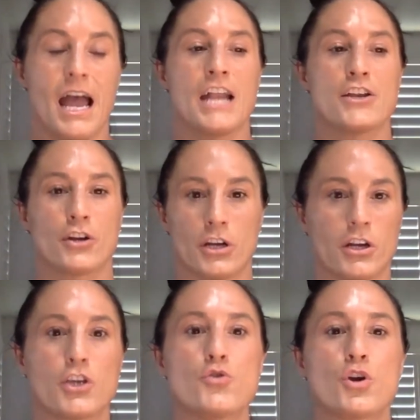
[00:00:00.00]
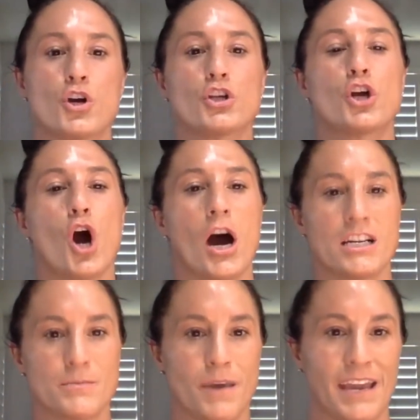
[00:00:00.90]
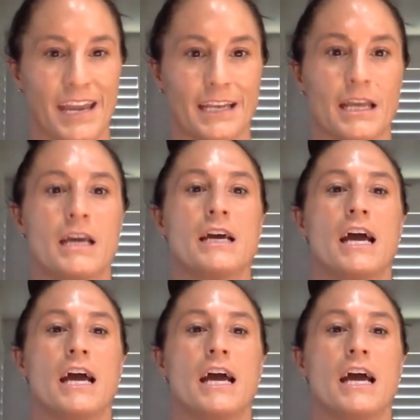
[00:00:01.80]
and you're going to you could cause pain